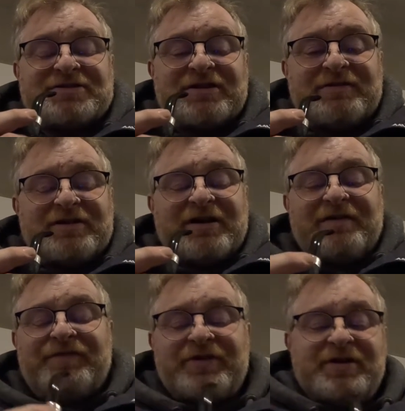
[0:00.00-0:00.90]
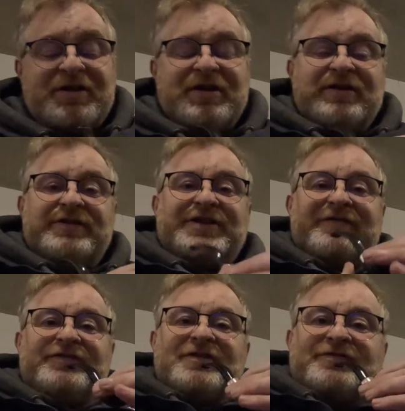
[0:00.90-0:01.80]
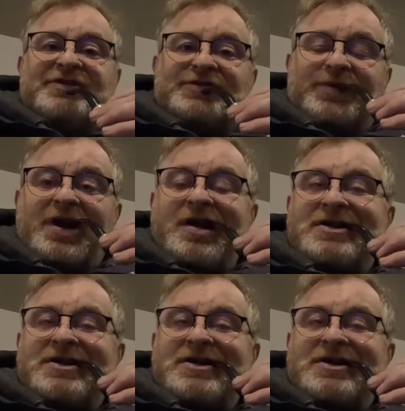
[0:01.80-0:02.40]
the Davidoffs, this one.